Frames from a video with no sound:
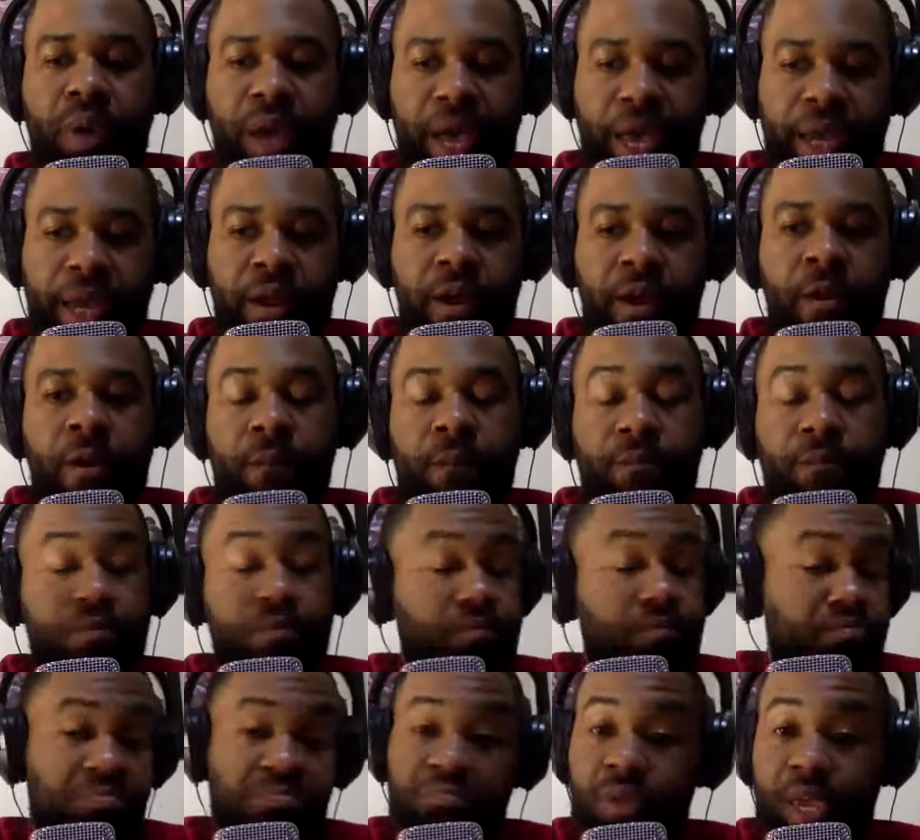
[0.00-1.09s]
But
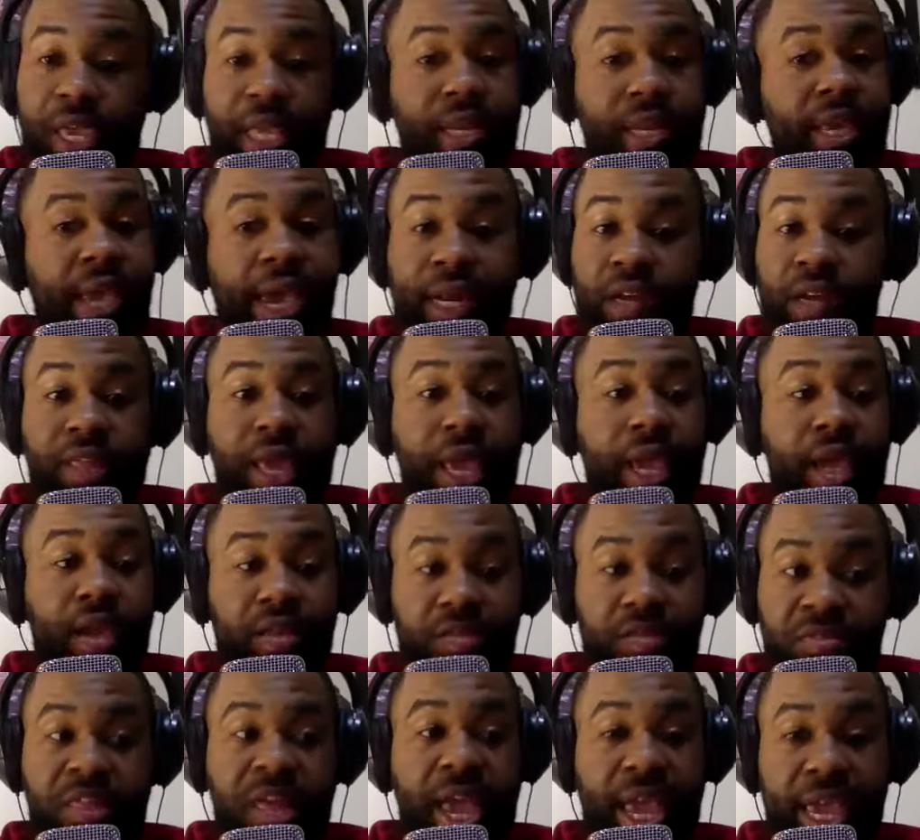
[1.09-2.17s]
Indiana,
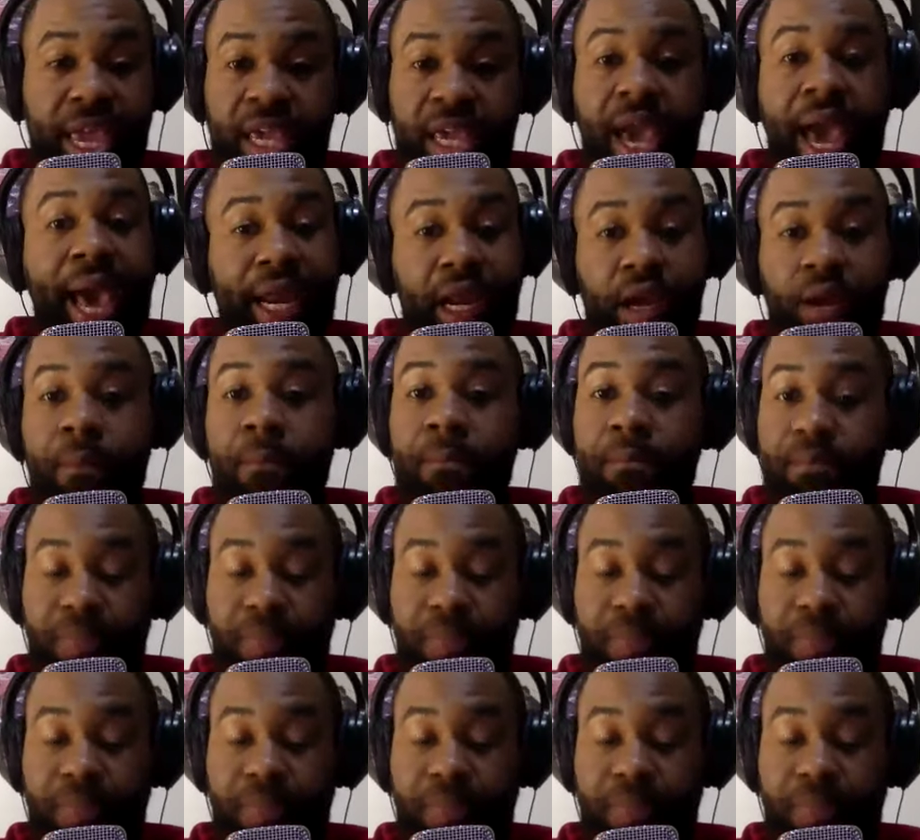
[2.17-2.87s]
they got